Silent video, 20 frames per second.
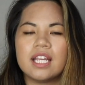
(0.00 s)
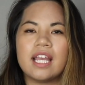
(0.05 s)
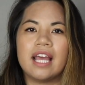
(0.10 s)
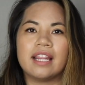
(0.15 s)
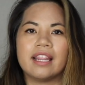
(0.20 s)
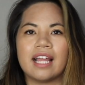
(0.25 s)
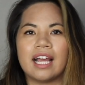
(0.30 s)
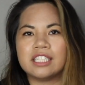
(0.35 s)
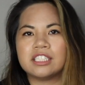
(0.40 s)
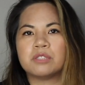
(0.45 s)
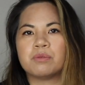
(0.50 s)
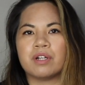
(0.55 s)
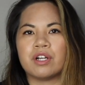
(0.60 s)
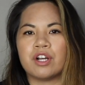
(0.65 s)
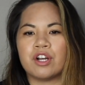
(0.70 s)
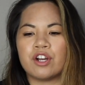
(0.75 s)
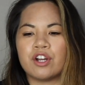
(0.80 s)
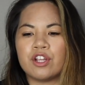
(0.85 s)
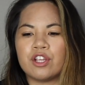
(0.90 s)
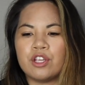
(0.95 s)
And that's
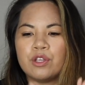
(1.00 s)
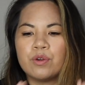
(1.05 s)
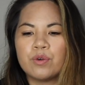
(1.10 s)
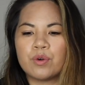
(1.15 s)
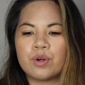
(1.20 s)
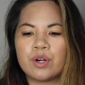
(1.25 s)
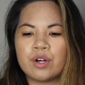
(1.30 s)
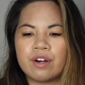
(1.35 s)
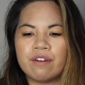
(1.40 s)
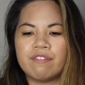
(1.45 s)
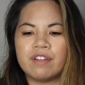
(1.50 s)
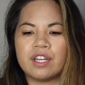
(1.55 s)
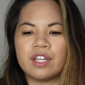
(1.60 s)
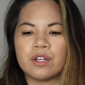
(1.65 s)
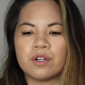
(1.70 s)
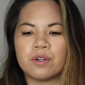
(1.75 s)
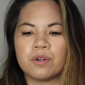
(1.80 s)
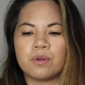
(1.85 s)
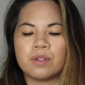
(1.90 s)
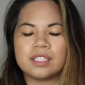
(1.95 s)
where your
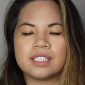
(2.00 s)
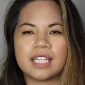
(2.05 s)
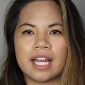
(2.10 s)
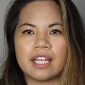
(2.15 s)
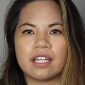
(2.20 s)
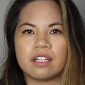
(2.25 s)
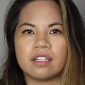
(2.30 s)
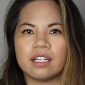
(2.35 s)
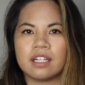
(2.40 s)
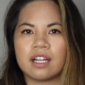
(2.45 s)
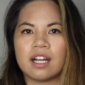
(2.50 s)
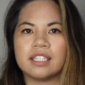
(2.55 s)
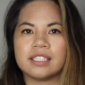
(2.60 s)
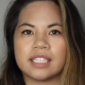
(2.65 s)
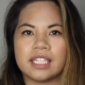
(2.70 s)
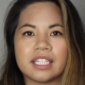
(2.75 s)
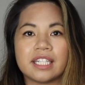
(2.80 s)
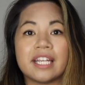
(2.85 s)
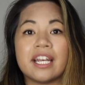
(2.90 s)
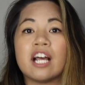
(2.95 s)
video title and
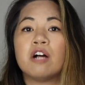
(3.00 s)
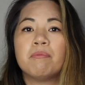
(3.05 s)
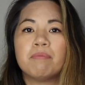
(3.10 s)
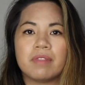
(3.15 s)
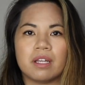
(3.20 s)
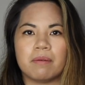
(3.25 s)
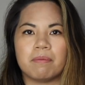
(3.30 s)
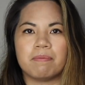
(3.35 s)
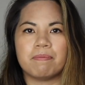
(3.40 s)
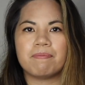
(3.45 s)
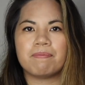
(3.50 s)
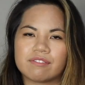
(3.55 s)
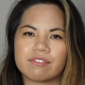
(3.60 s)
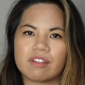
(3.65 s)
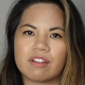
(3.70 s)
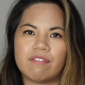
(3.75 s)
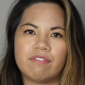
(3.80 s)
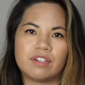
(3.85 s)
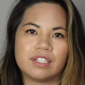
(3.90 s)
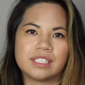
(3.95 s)
content can help them.
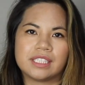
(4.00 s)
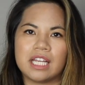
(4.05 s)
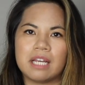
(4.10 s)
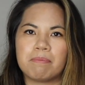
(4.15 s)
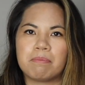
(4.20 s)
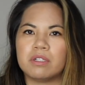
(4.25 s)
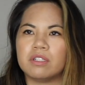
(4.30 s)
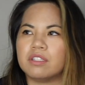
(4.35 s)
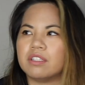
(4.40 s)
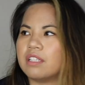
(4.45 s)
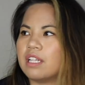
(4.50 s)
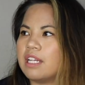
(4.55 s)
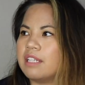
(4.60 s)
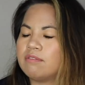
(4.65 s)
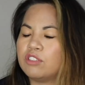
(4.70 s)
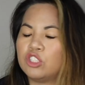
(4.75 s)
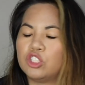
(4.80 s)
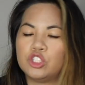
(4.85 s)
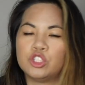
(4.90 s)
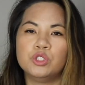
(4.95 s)
For example,
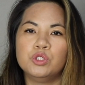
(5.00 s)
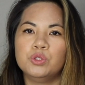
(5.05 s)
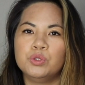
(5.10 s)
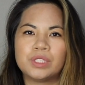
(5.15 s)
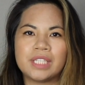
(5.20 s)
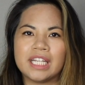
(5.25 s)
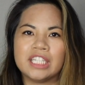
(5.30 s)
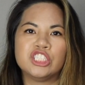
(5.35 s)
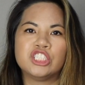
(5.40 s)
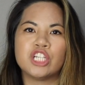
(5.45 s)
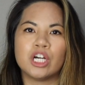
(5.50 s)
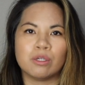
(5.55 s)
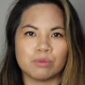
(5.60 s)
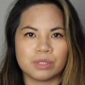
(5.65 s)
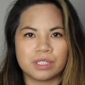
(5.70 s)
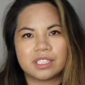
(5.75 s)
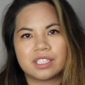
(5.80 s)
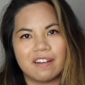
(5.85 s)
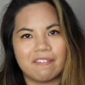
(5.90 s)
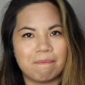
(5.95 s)
do's and
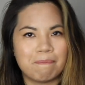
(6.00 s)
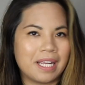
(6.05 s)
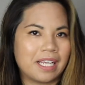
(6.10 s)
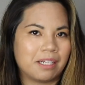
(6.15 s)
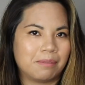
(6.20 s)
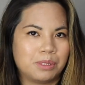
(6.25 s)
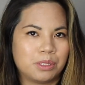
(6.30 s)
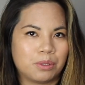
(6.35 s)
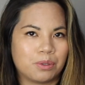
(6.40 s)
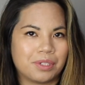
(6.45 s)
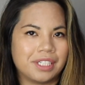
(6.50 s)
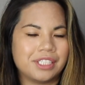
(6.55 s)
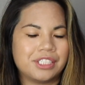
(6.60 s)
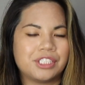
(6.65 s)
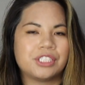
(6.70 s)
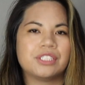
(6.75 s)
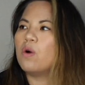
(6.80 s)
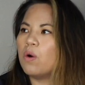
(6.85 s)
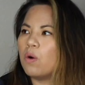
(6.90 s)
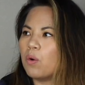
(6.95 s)
don'ts of makeup
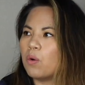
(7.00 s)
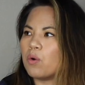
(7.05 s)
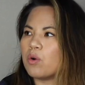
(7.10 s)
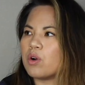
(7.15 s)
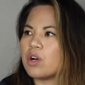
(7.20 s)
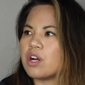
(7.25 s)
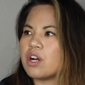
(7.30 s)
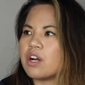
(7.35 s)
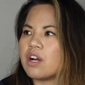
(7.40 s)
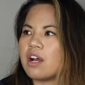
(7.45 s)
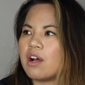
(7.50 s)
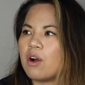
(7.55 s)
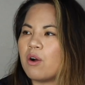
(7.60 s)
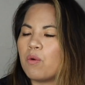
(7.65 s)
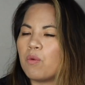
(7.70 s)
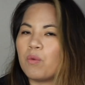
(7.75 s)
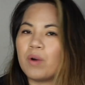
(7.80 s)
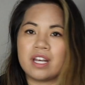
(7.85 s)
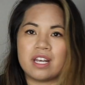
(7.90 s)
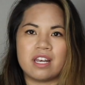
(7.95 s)
storage, or
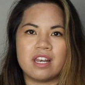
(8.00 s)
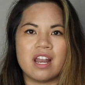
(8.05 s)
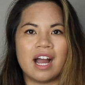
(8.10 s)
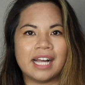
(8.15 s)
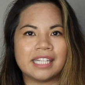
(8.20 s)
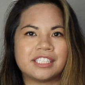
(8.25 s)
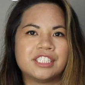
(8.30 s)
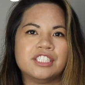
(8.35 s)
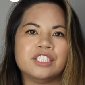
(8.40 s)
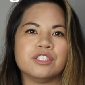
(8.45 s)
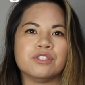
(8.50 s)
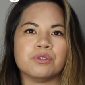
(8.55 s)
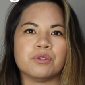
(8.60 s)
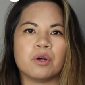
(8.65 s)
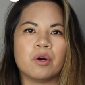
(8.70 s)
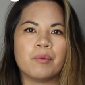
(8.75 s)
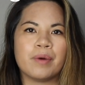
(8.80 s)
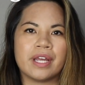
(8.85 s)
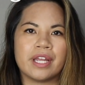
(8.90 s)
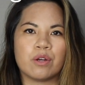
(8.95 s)
what not to do
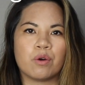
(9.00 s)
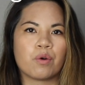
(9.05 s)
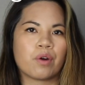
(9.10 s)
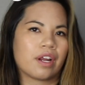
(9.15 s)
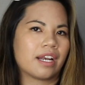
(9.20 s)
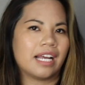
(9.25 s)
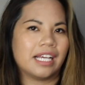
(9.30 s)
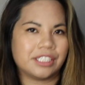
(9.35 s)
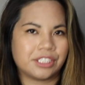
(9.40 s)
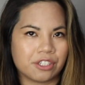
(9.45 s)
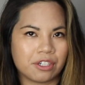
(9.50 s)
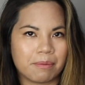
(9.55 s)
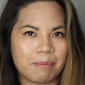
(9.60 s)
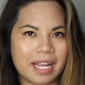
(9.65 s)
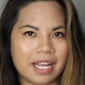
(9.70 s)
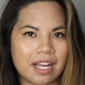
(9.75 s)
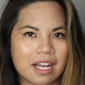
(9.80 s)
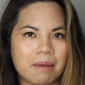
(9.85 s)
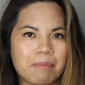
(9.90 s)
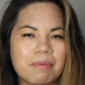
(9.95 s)
when organizing your
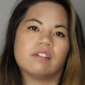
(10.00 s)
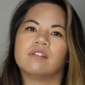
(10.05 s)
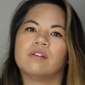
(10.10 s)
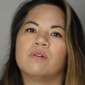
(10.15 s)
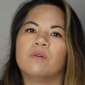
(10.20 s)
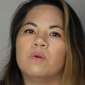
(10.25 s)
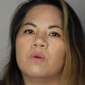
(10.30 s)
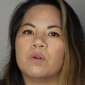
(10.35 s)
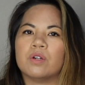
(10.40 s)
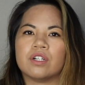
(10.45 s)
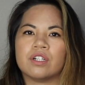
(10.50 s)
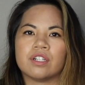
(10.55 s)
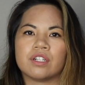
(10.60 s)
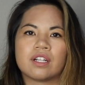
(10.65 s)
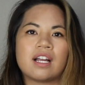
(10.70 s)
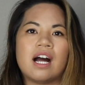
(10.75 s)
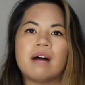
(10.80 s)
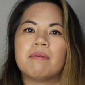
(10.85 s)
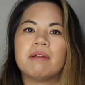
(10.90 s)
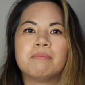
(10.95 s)
makeup, or
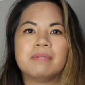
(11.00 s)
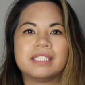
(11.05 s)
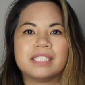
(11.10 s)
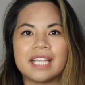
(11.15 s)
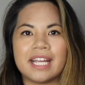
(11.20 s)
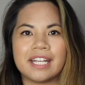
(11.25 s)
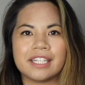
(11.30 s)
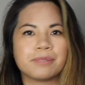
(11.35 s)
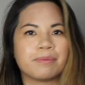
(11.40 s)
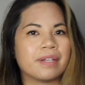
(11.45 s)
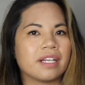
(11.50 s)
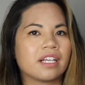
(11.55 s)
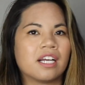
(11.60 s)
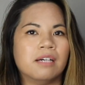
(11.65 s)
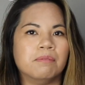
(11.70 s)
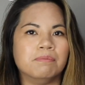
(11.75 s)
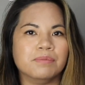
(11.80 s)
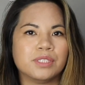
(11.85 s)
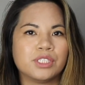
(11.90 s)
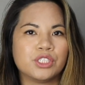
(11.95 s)
common mistakes when it
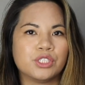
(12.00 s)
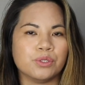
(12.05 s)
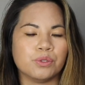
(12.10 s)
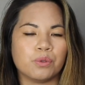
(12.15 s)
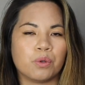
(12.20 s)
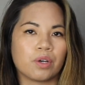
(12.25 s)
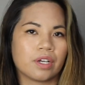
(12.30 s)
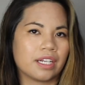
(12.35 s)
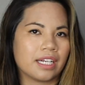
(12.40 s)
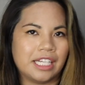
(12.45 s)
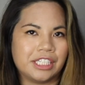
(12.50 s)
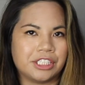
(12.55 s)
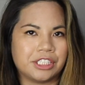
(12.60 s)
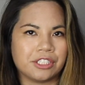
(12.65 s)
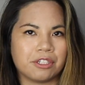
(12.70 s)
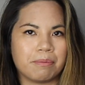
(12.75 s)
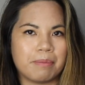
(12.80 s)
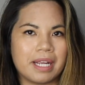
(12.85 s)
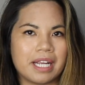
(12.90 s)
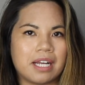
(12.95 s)
comes to organizing
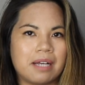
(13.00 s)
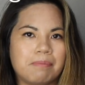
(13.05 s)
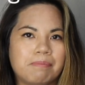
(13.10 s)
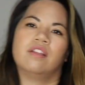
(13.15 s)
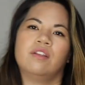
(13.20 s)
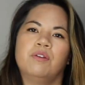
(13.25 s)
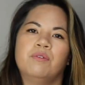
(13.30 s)
your makeup.